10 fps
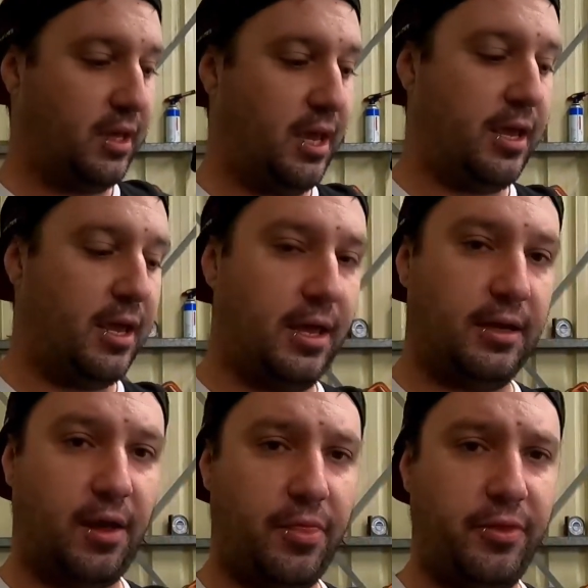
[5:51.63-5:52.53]

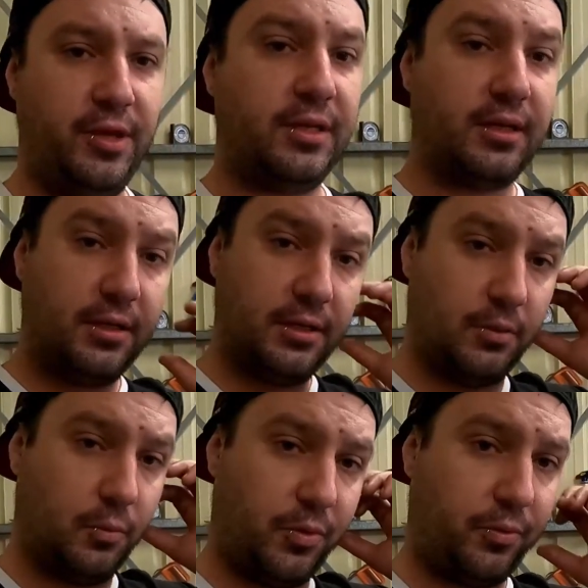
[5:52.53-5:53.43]
and I think
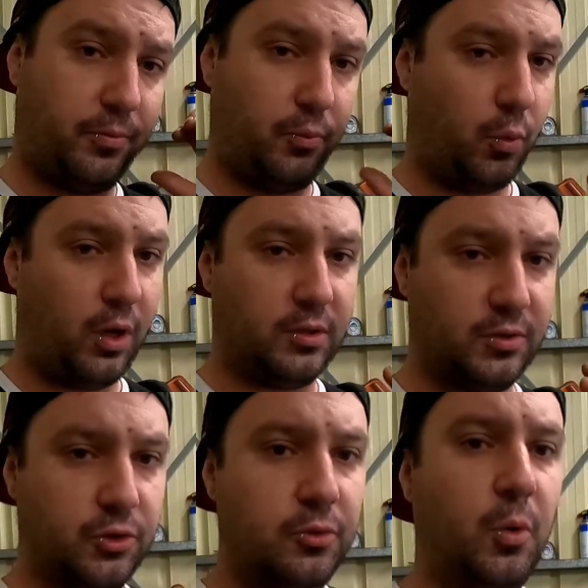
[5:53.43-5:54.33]
with 1 or
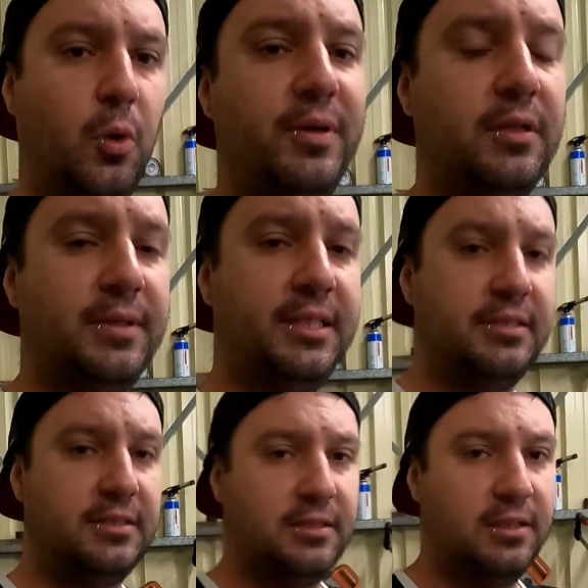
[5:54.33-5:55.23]
2 more
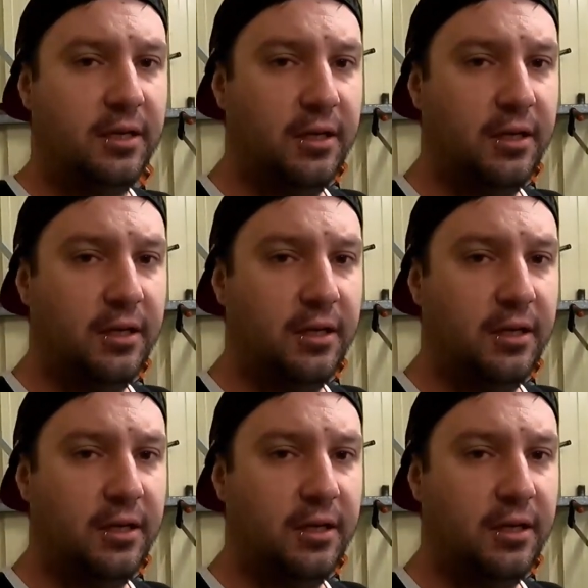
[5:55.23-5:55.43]
millimeters,